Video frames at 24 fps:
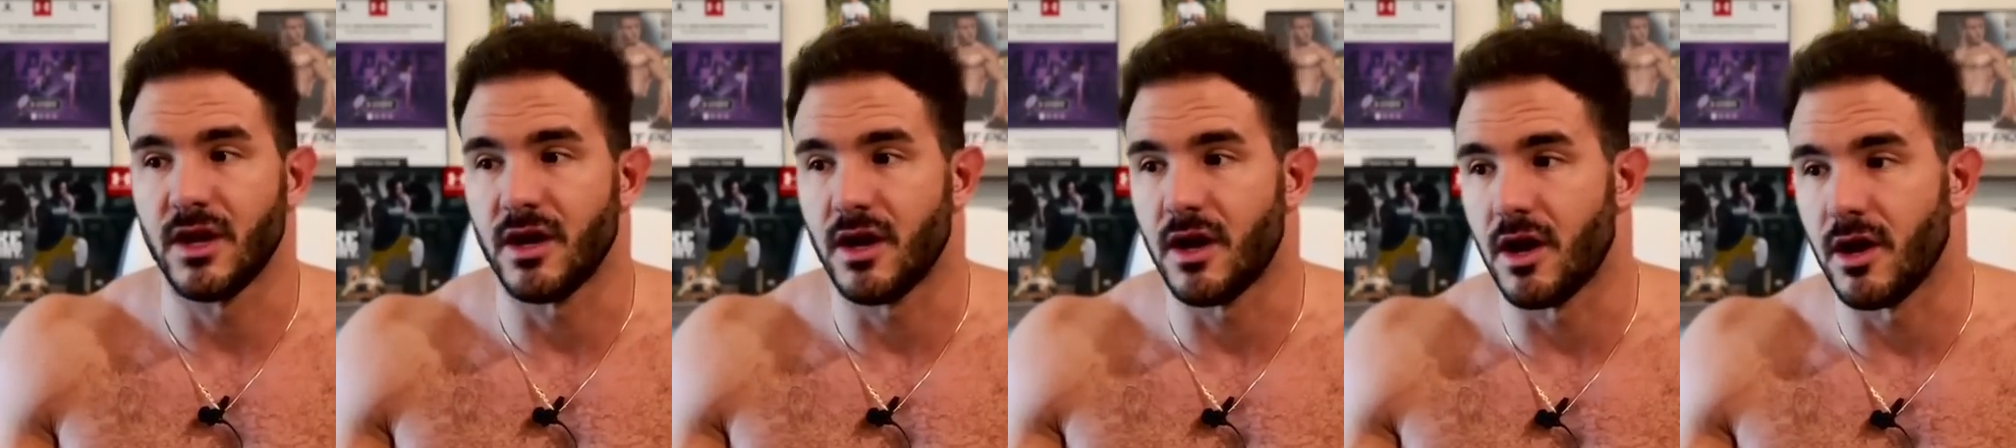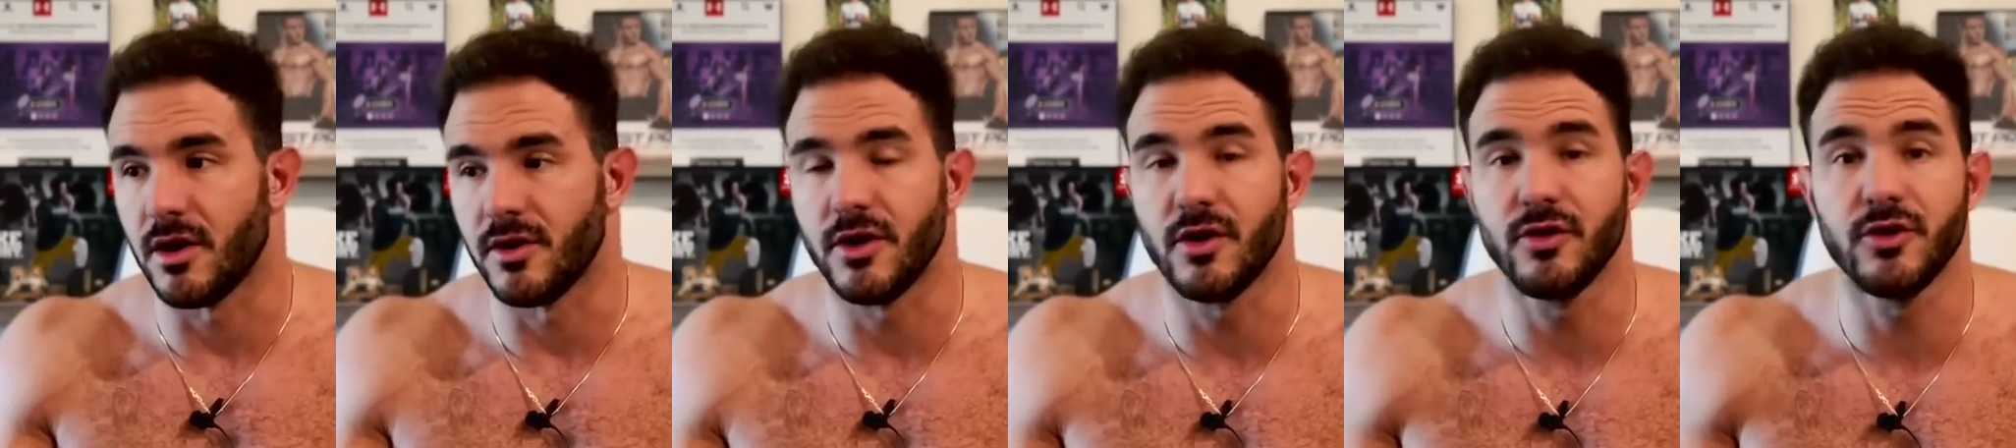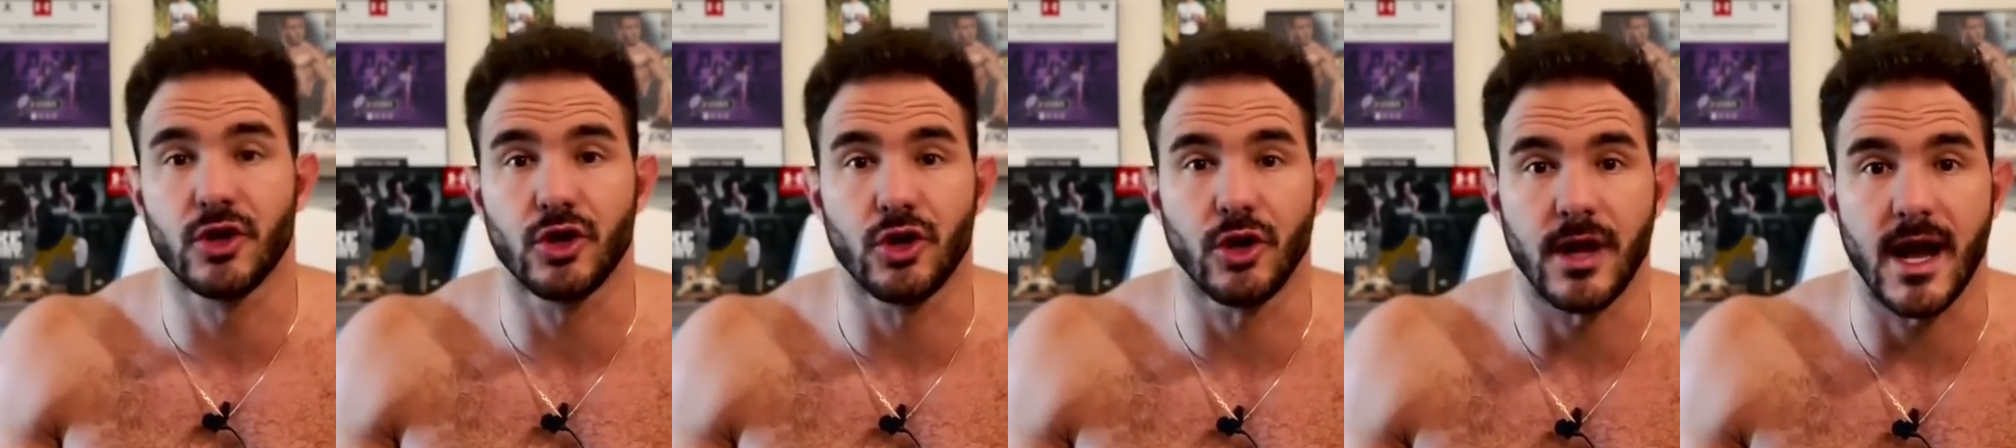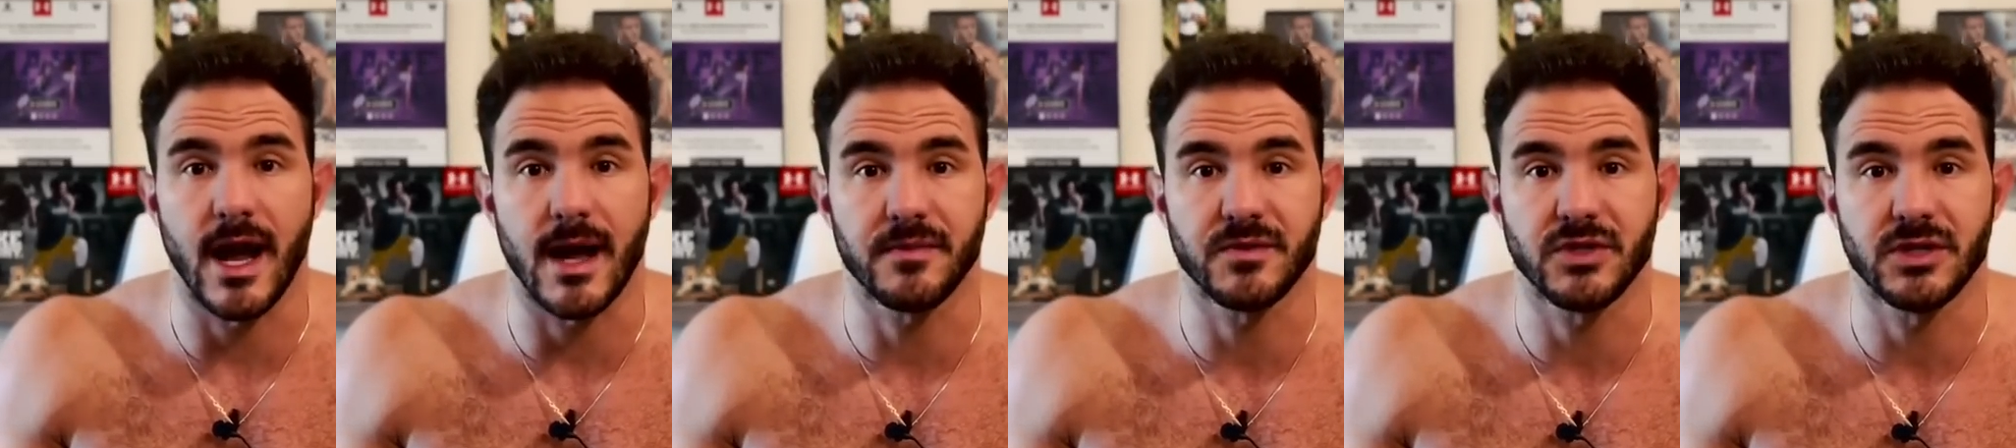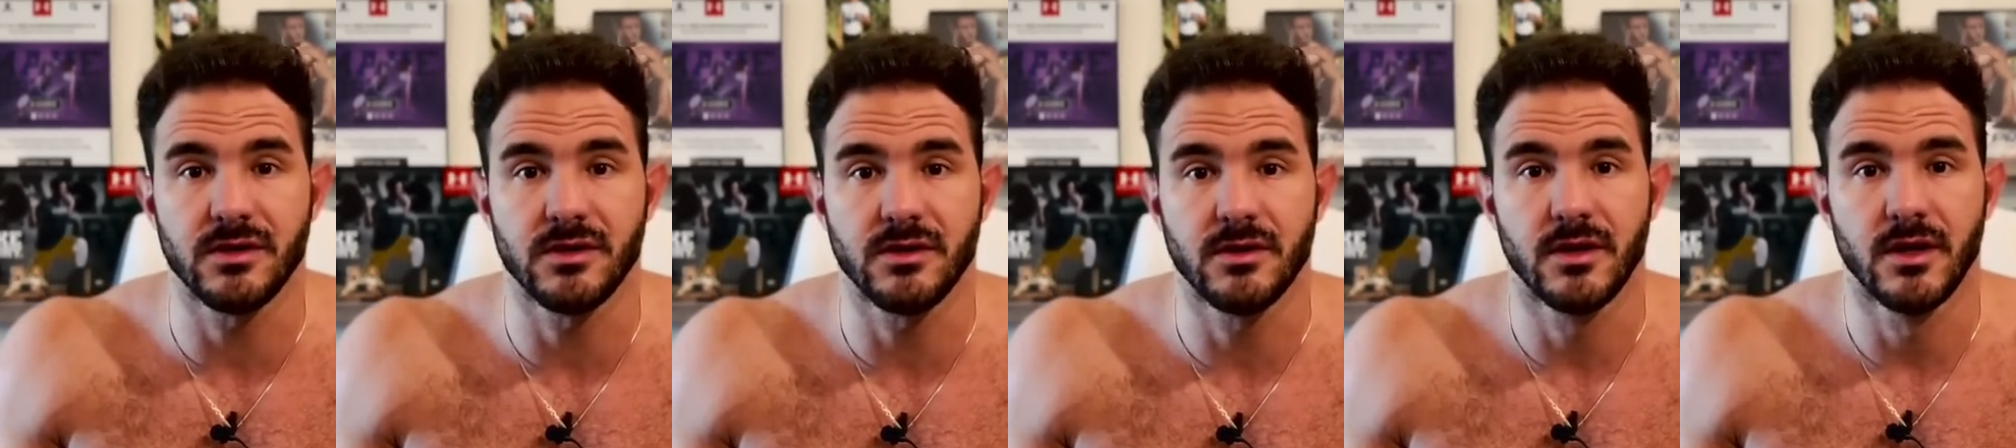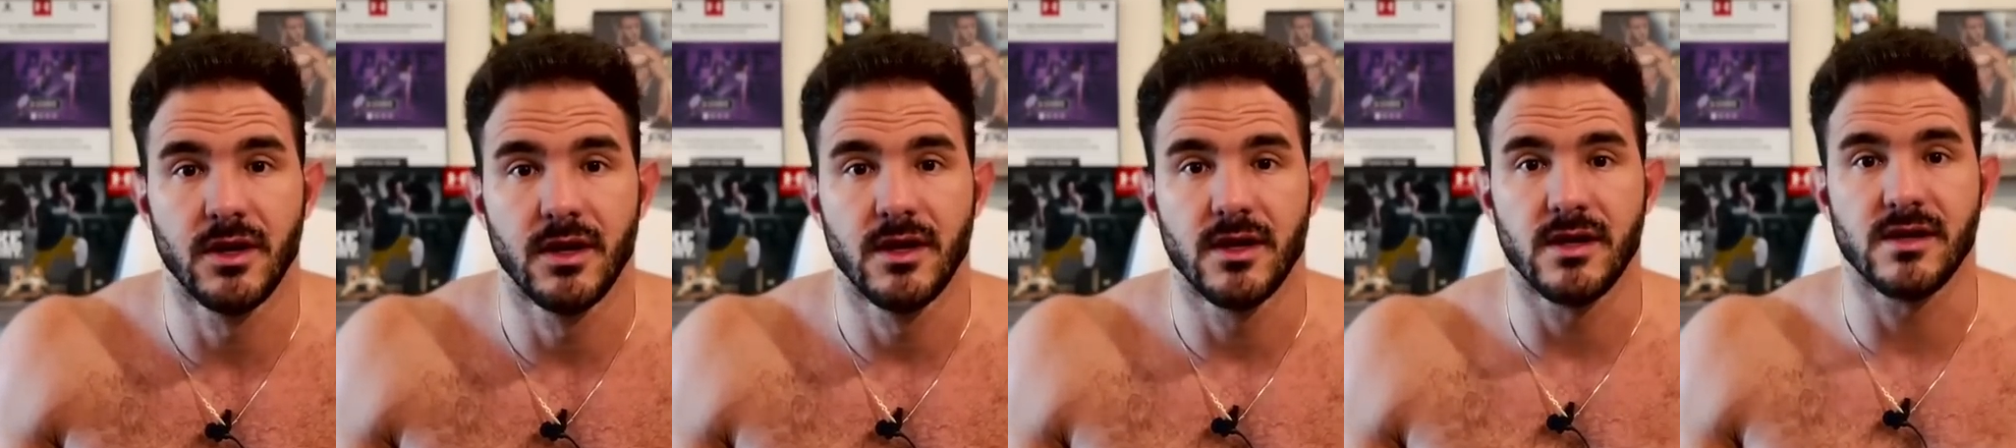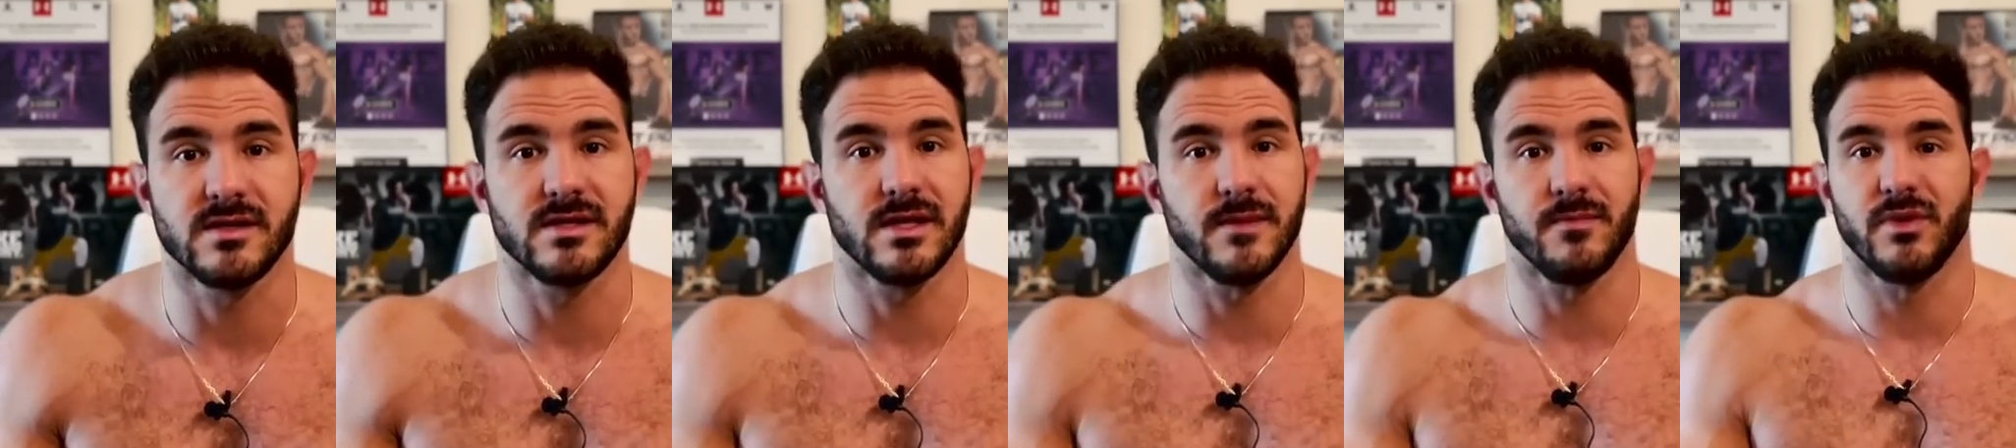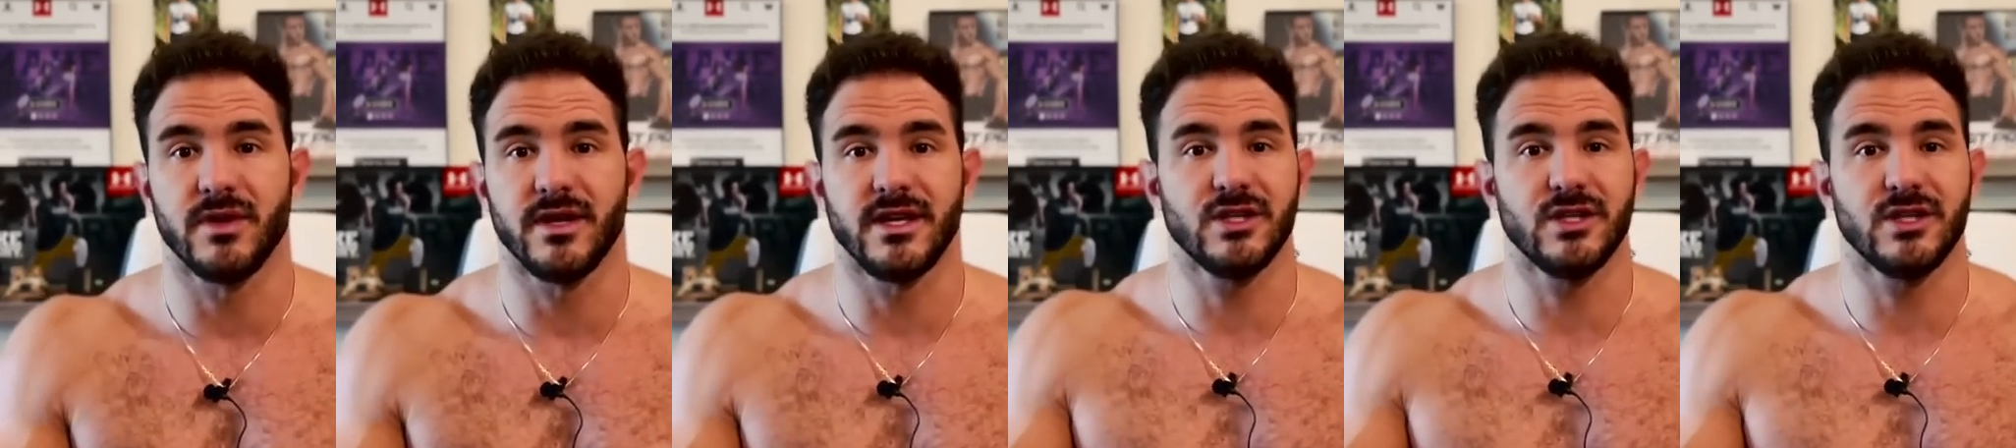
Another good option is simply